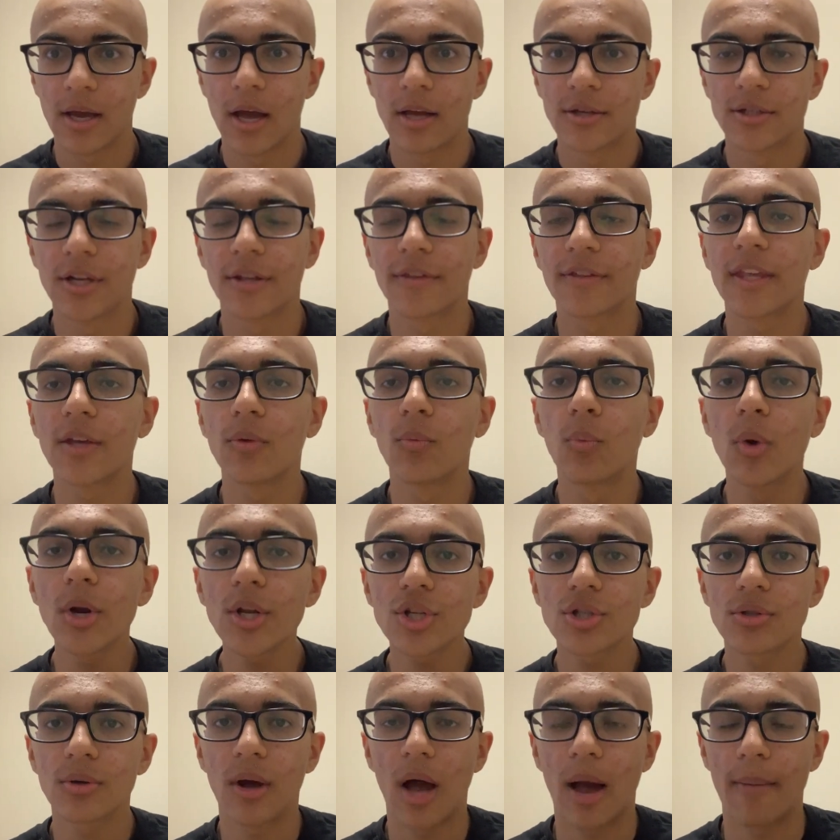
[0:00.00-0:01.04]
to see
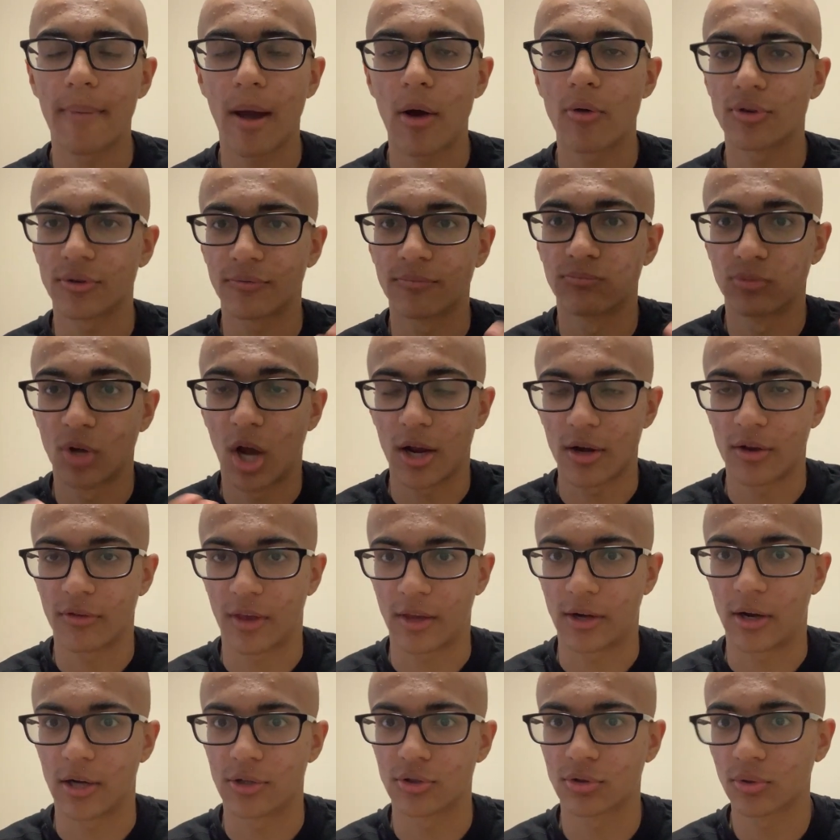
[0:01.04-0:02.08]
which amount of chitosan
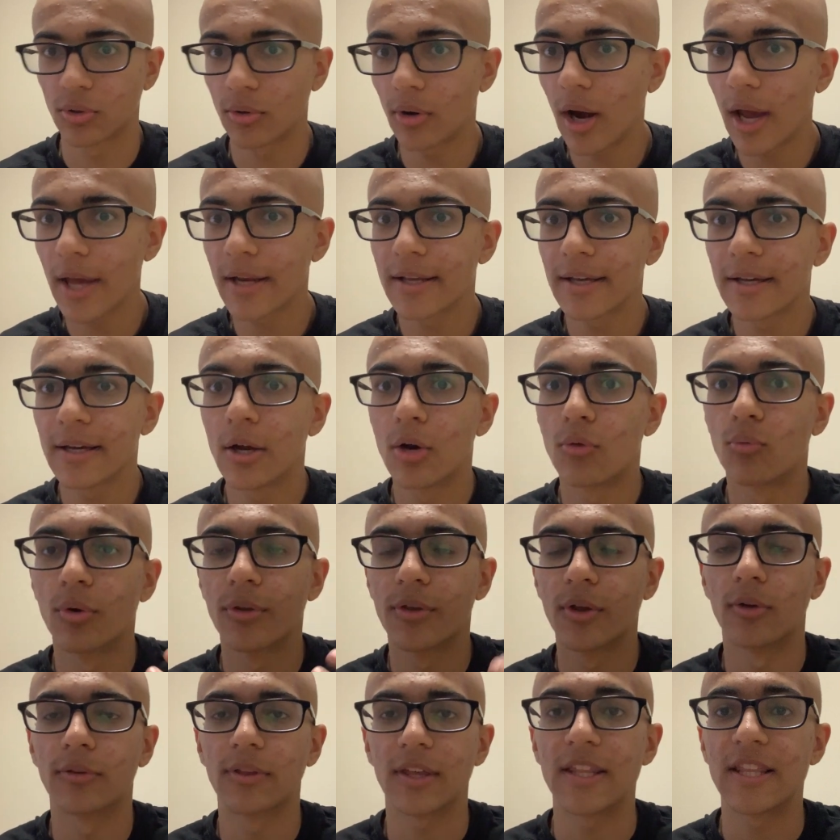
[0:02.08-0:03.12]
hydrochloride
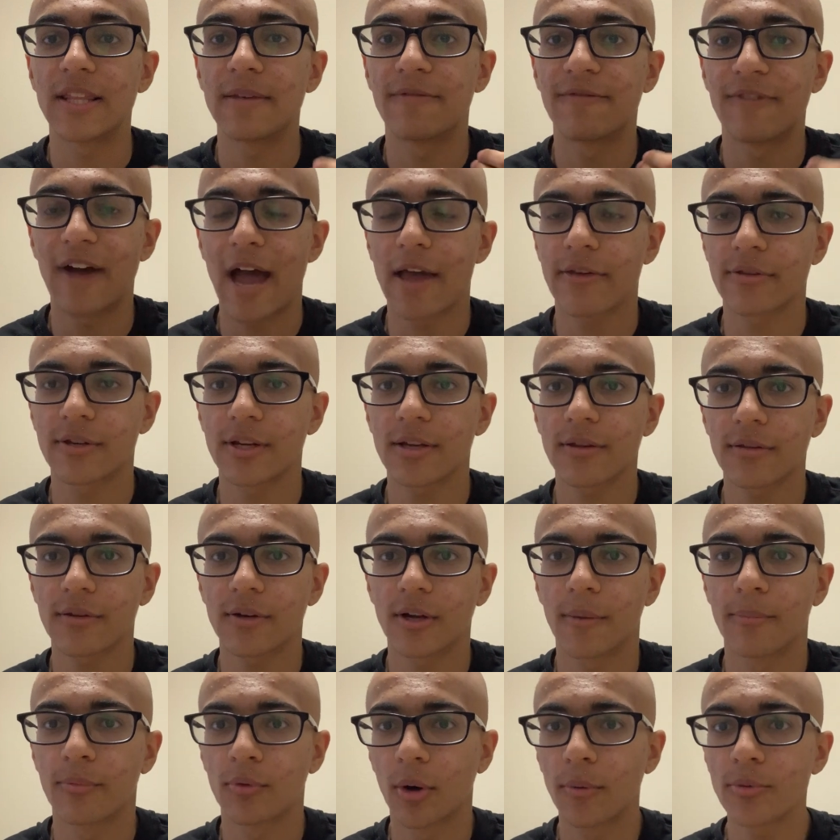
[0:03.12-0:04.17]
results in the fastest
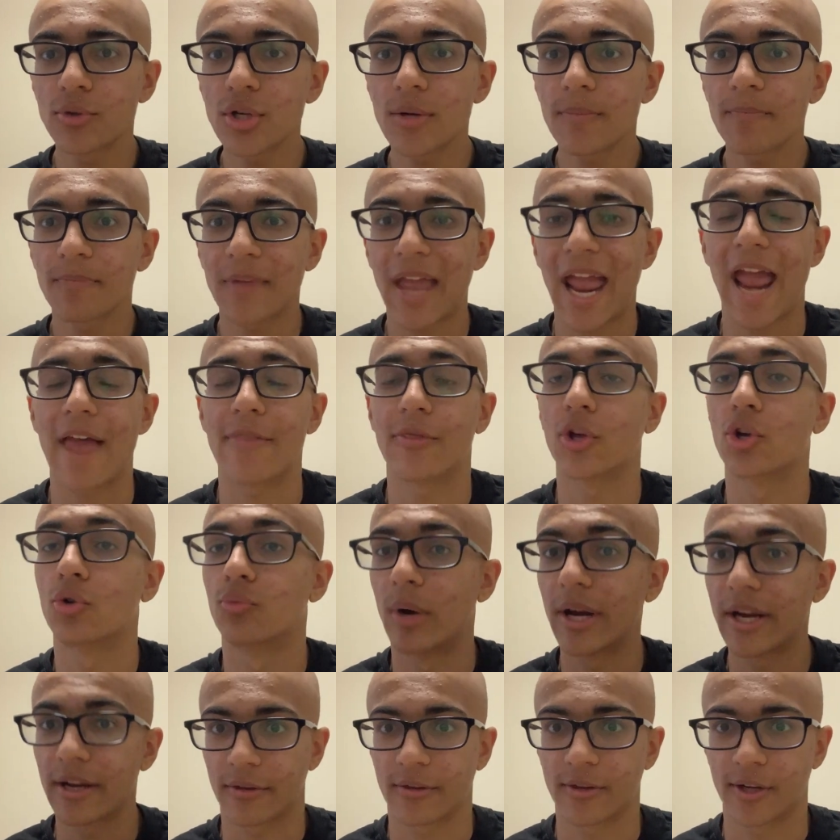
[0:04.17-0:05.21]
absorption and the
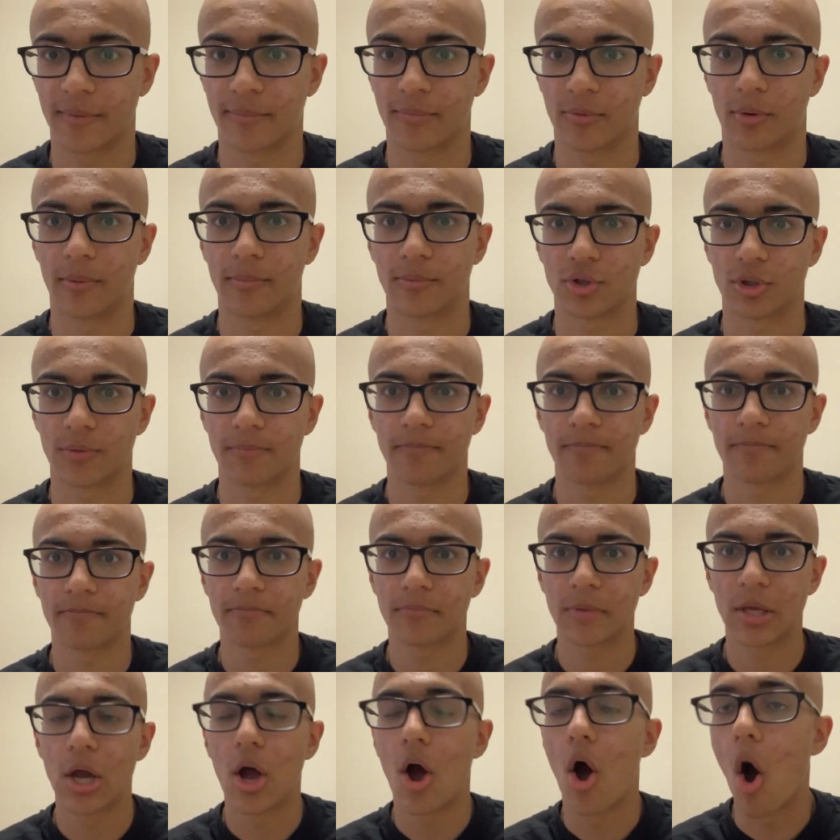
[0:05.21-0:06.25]
greatest absorption.
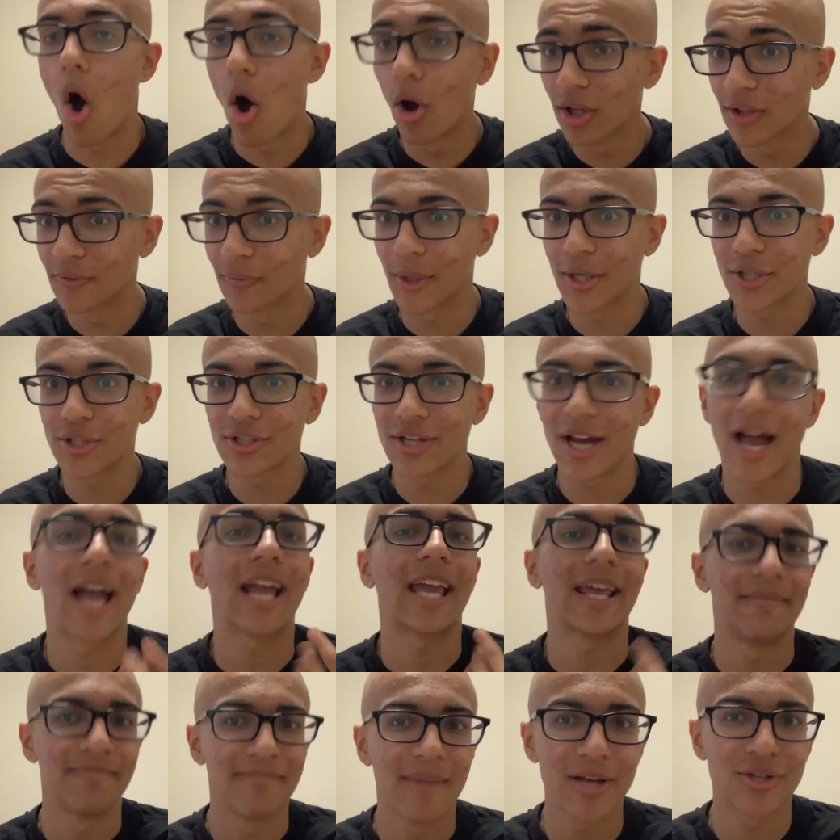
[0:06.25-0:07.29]
All of which I
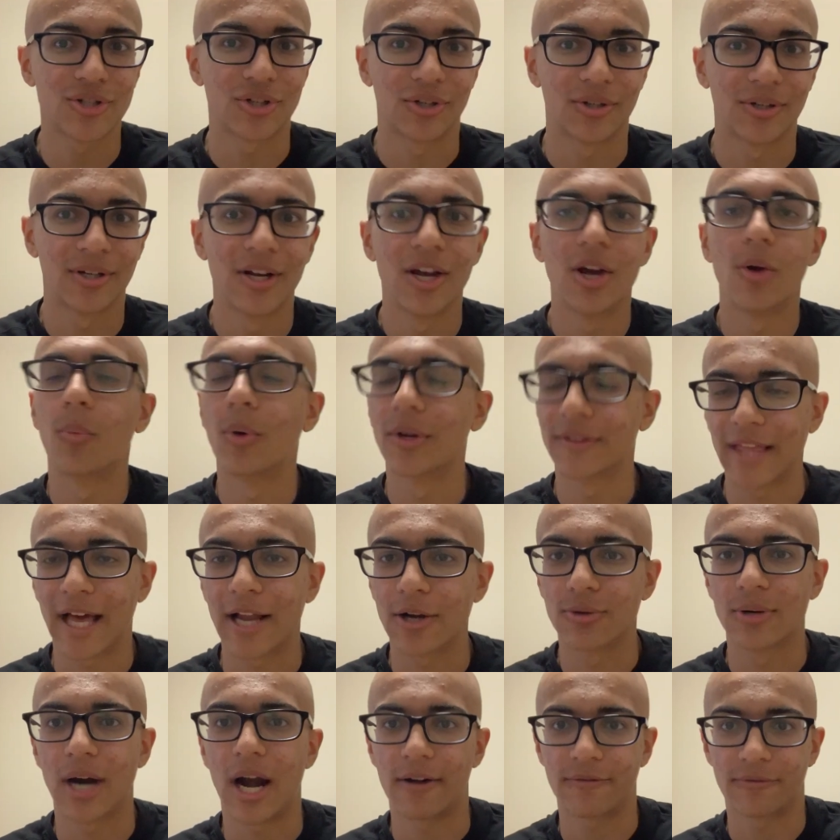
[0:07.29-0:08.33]
can measure with that
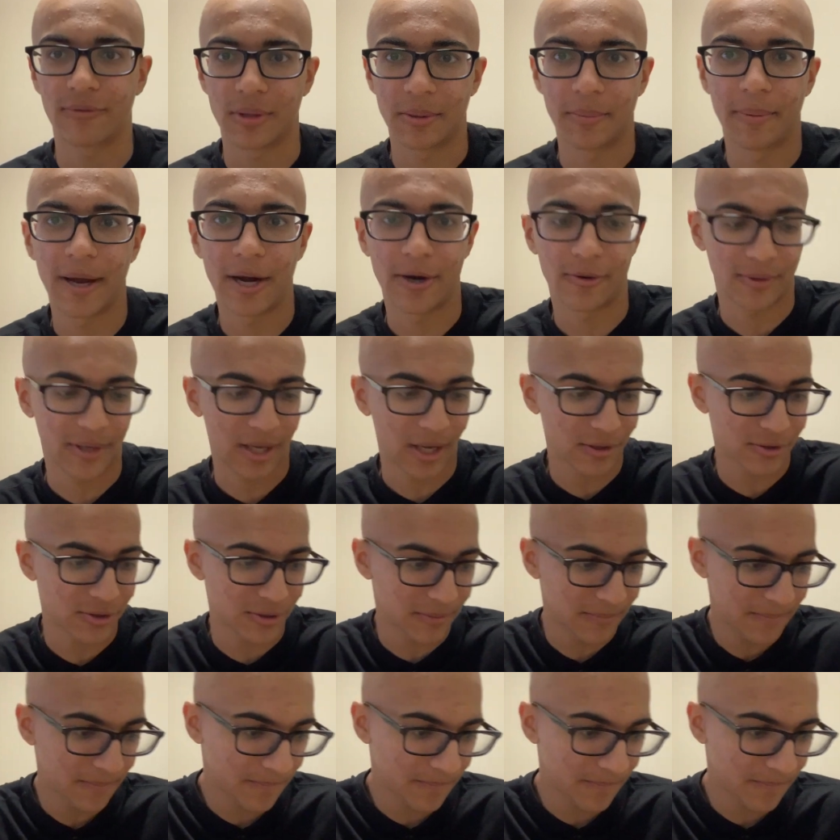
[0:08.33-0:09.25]
graph from the Pioreactor.